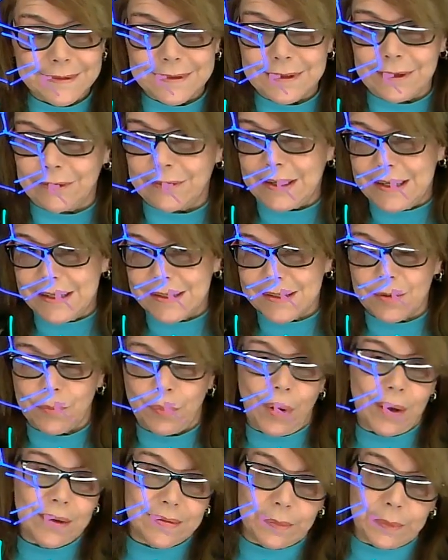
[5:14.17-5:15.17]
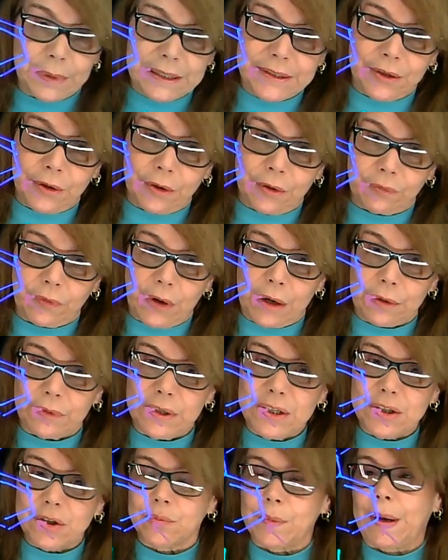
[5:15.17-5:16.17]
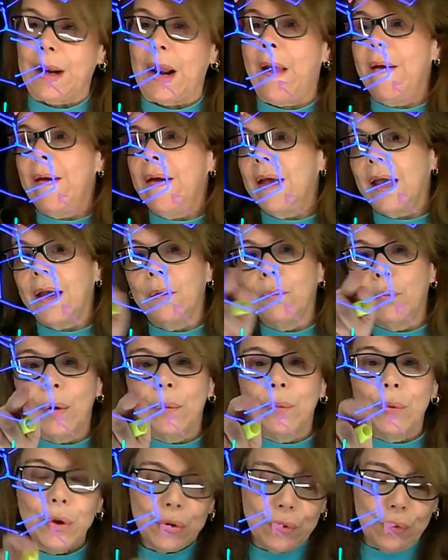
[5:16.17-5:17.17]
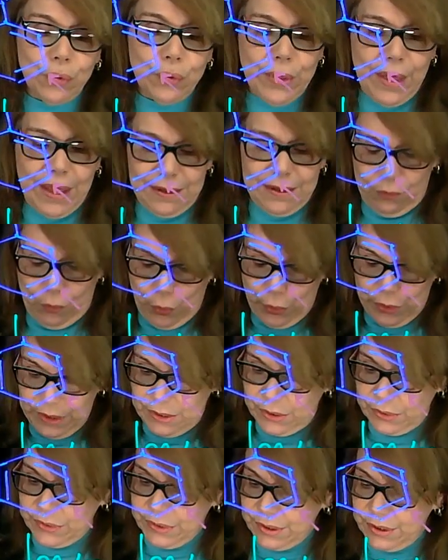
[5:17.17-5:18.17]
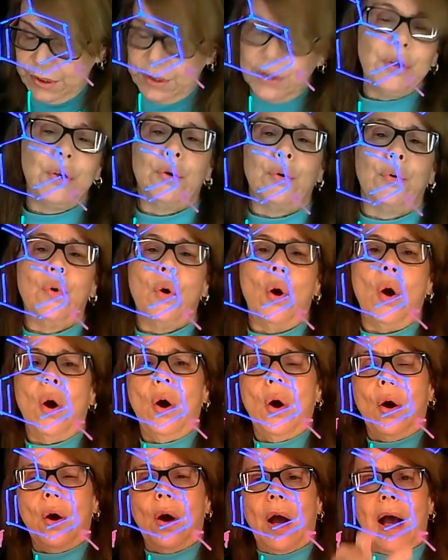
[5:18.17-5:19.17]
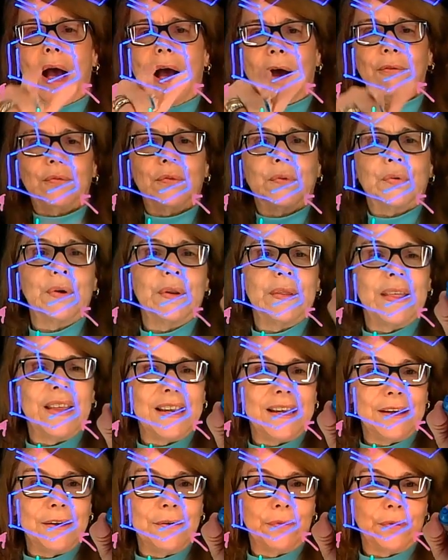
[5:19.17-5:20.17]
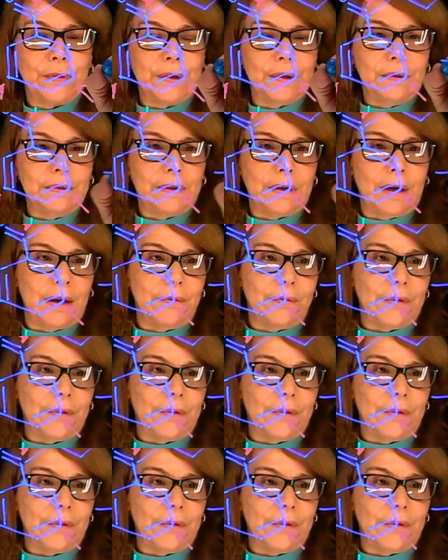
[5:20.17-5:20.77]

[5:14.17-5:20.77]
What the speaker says: there is a possibility of rearrangement. And when we do that, we continue after the Friedel-Crafts